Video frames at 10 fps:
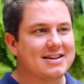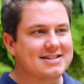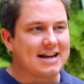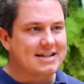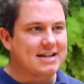
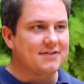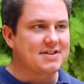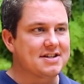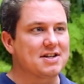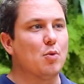this idea of
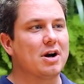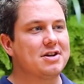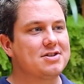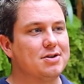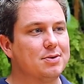system one
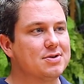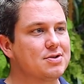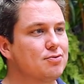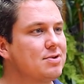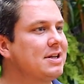and two is a
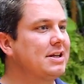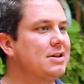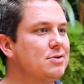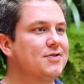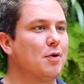really
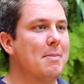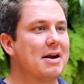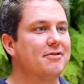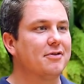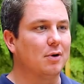useful
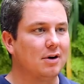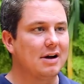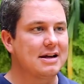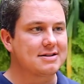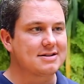metaphor,
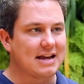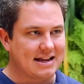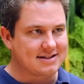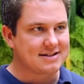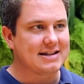
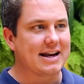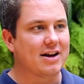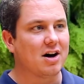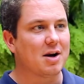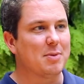as Danny
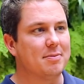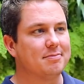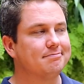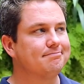Kahneman